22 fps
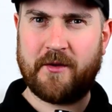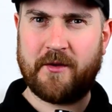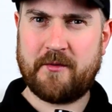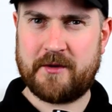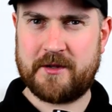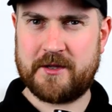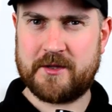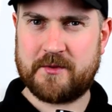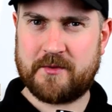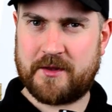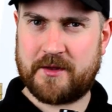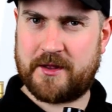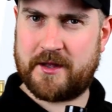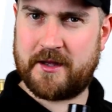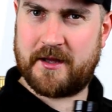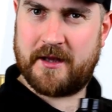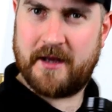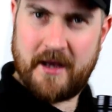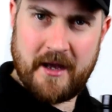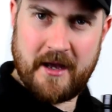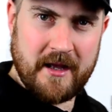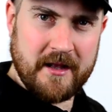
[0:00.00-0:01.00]
ones with the
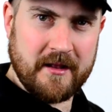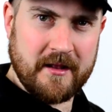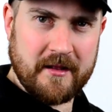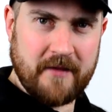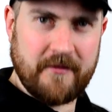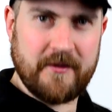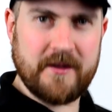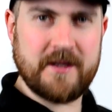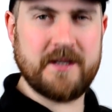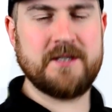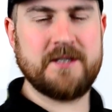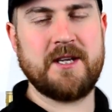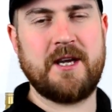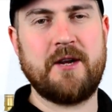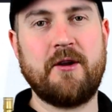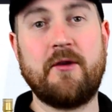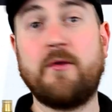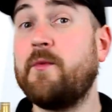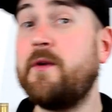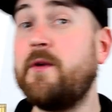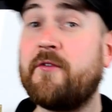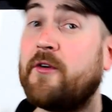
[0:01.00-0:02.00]
lovely design,
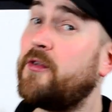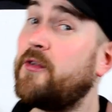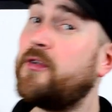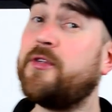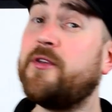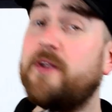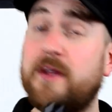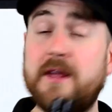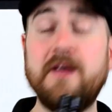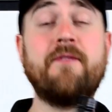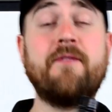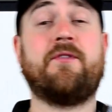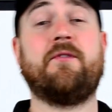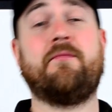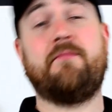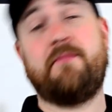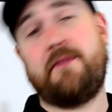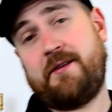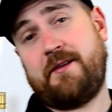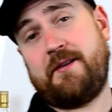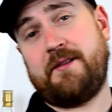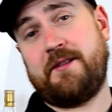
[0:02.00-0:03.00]
and we've got 3 of them
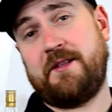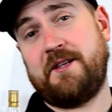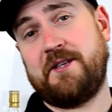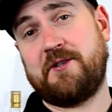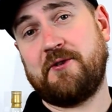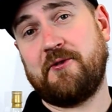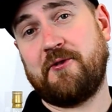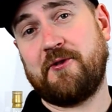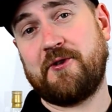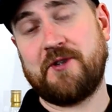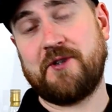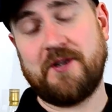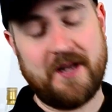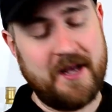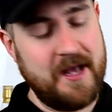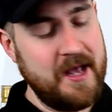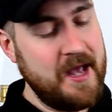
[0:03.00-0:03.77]
in this auction.